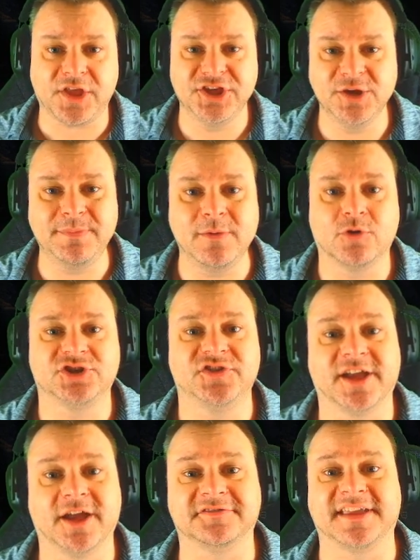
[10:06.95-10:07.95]
You've been watching
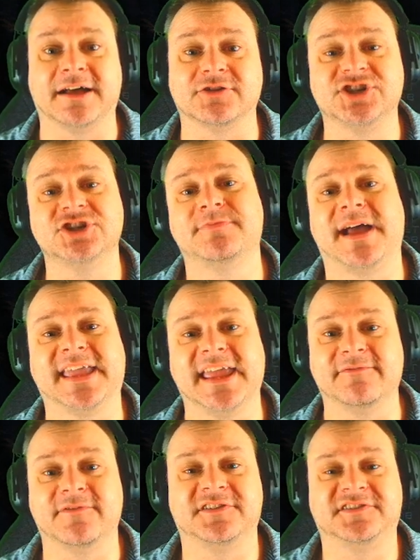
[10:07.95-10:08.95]
The Ghost Hour. Tune back
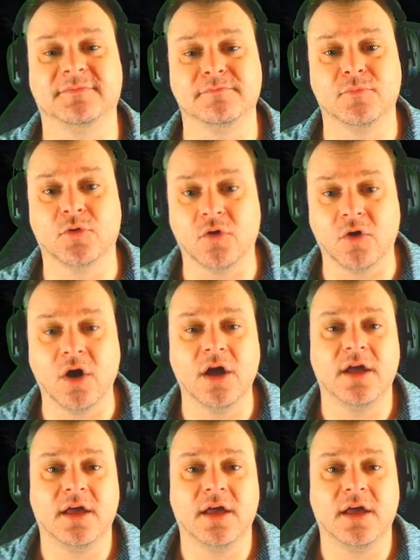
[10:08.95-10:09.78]
in for some more